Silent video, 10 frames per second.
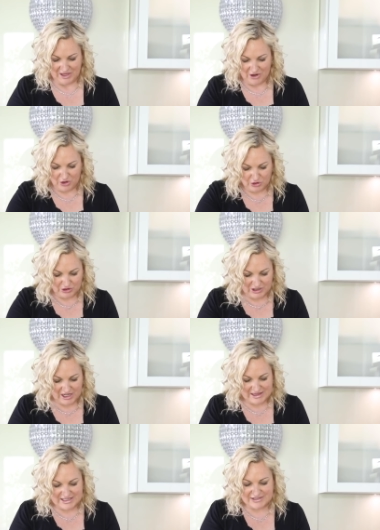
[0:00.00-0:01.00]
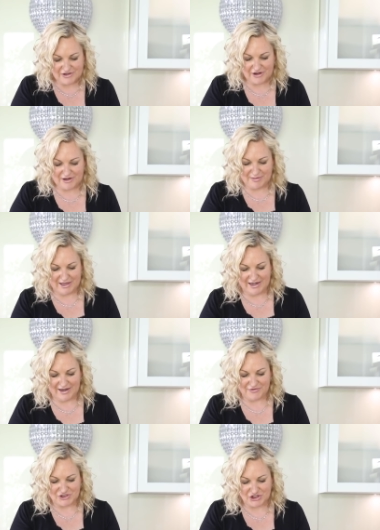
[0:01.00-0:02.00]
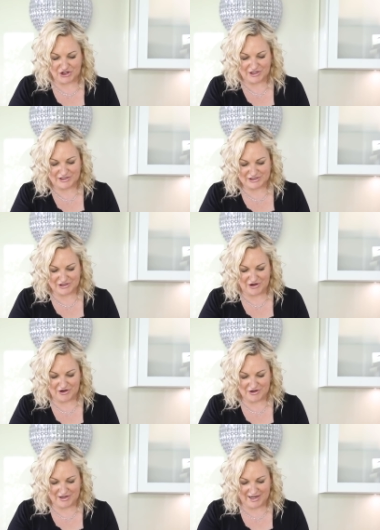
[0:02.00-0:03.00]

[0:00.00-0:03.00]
It'll look like there's not going to be enough chocolate to coat